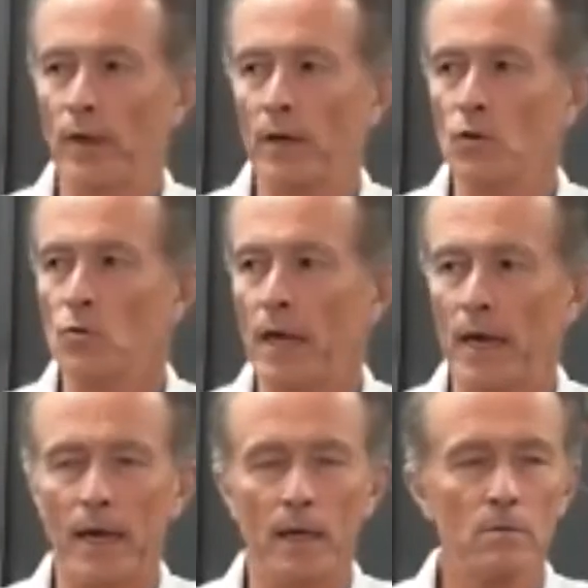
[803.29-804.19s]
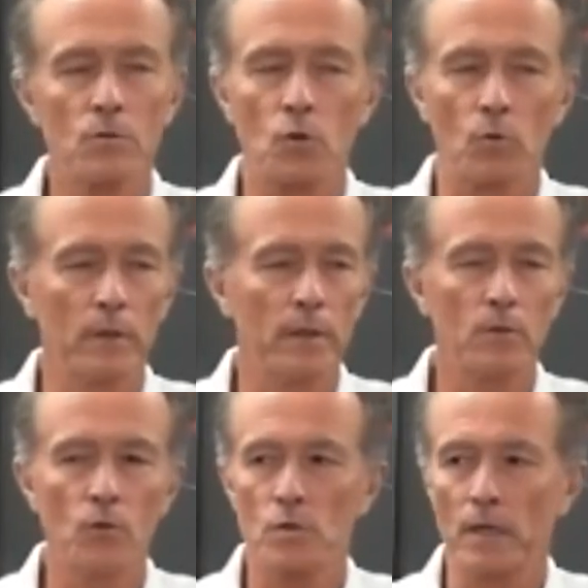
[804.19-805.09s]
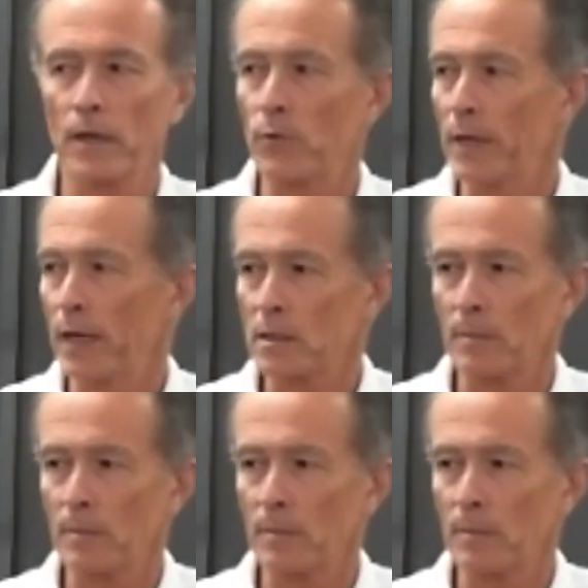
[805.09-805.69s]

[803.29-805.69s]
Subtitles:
that you can certainly use another desk